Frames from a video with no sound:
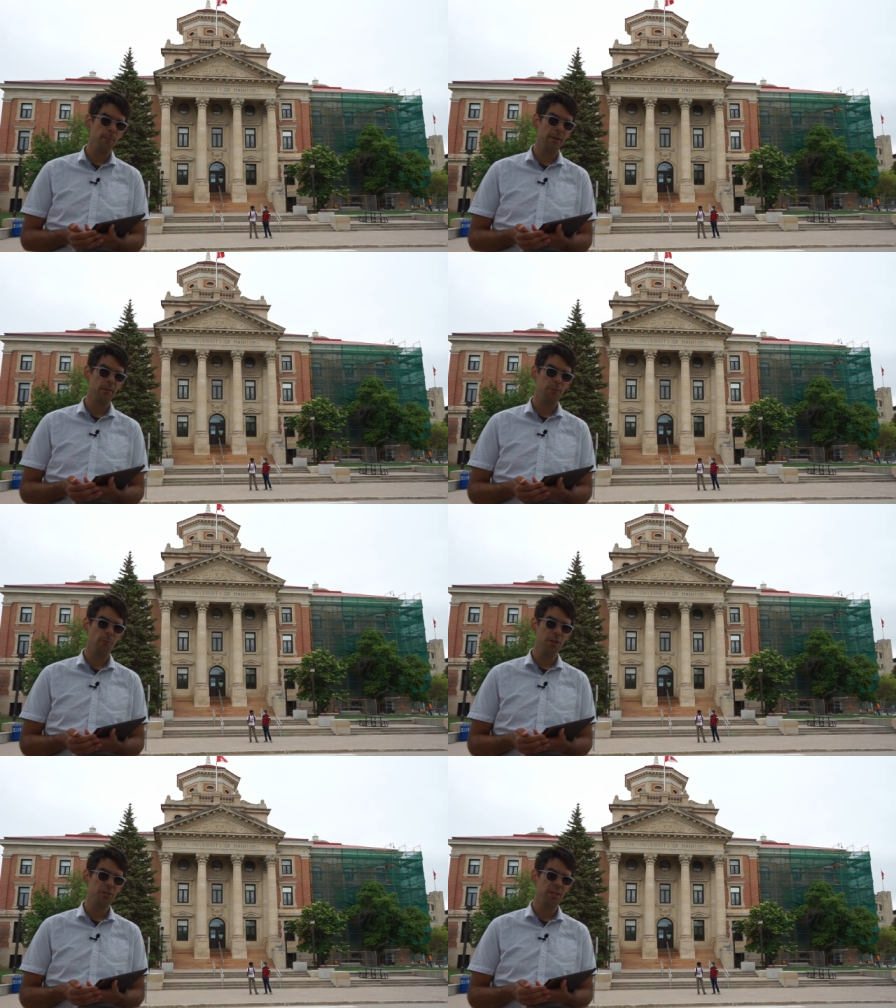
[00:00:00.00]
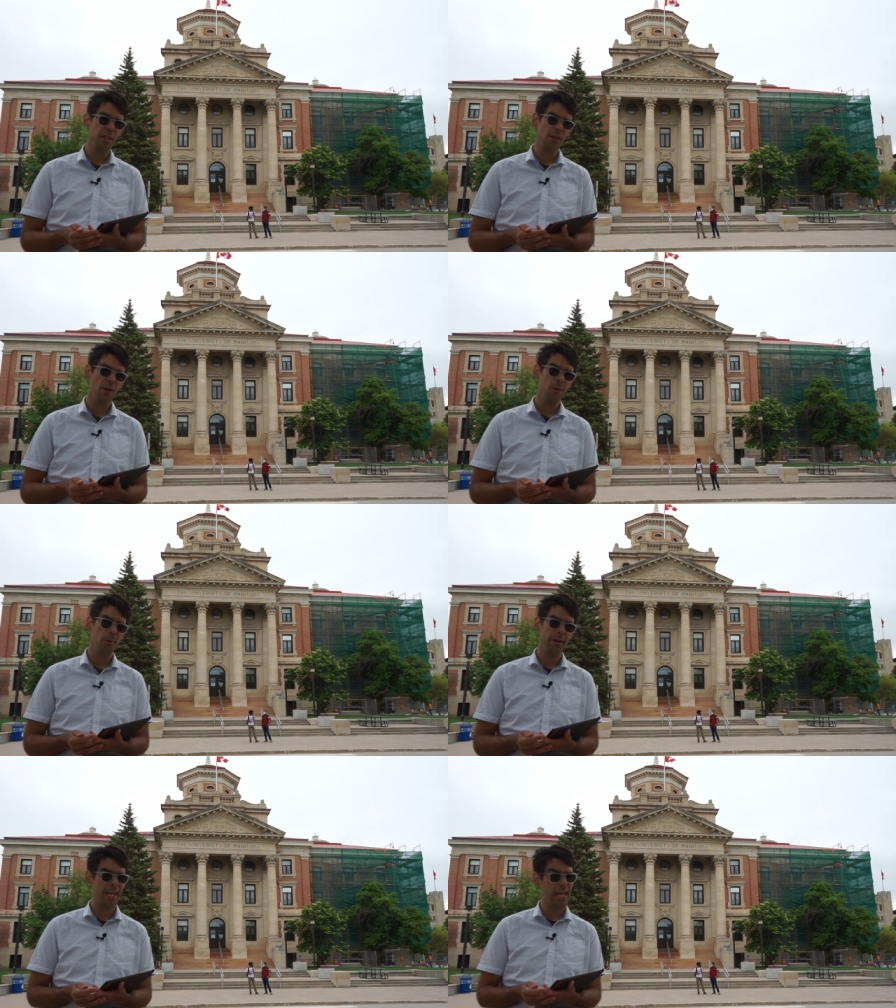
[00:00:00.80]
but unfortunately
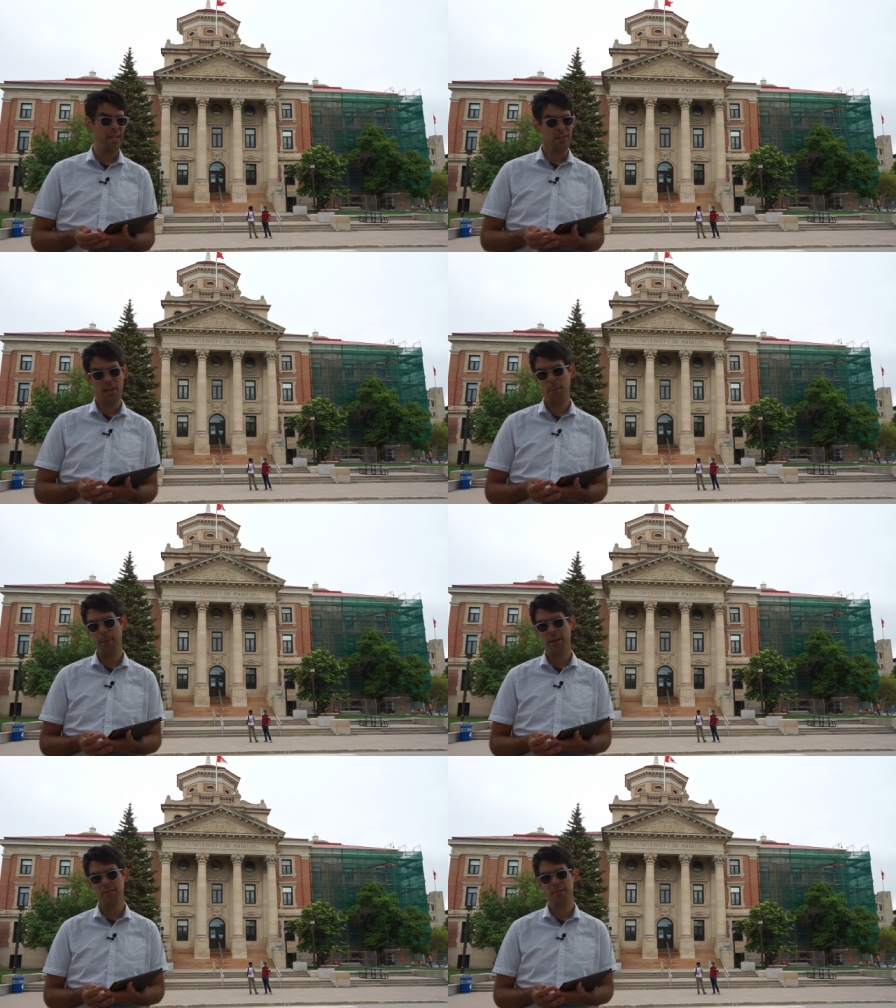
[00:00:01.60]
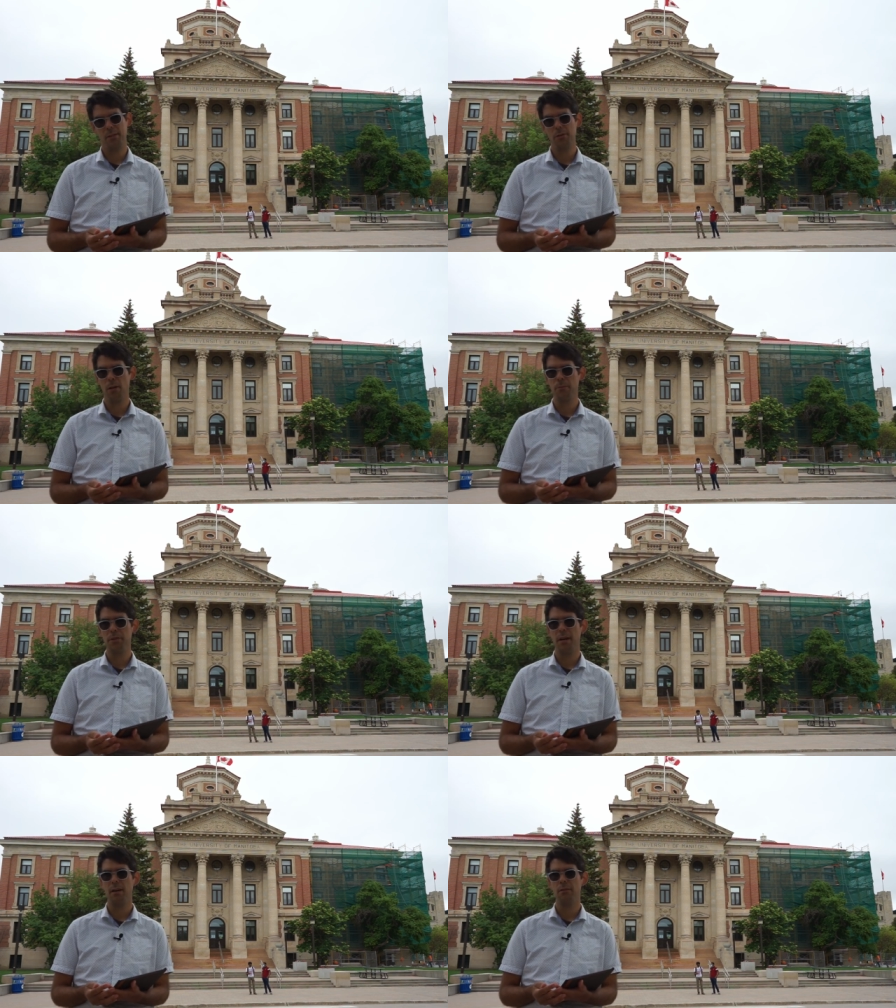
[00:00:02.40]
hardware can't help us in terms
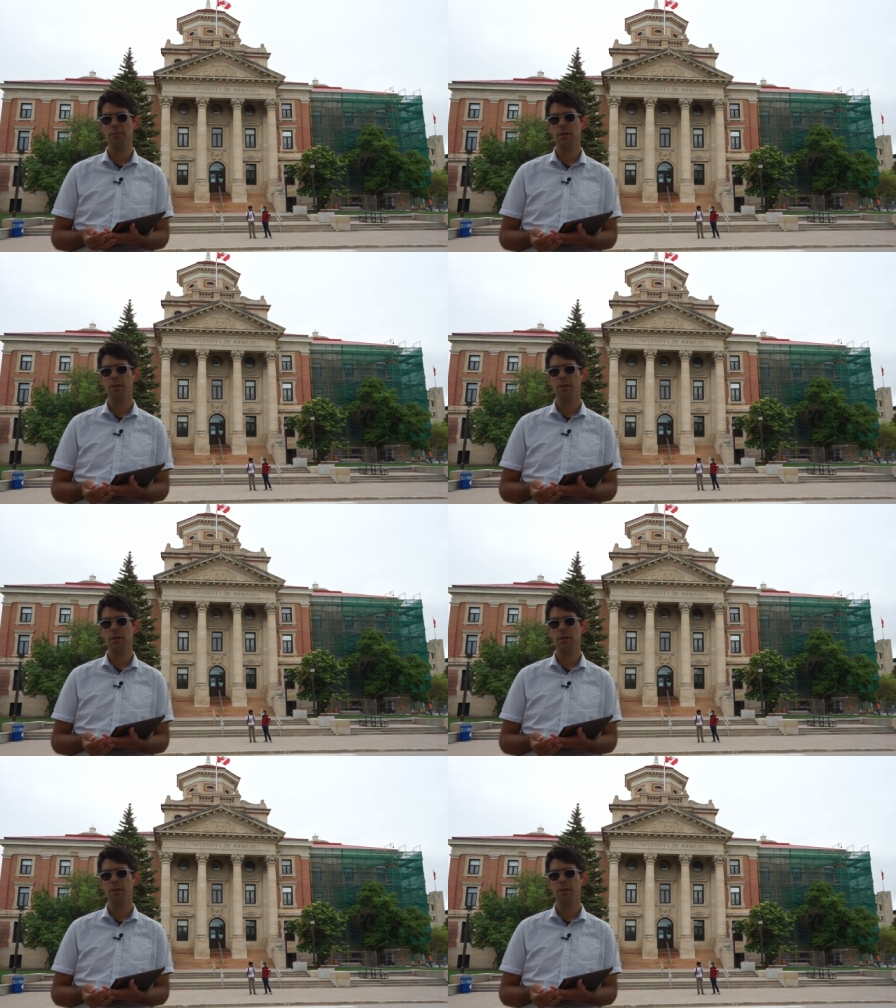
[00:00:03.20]
of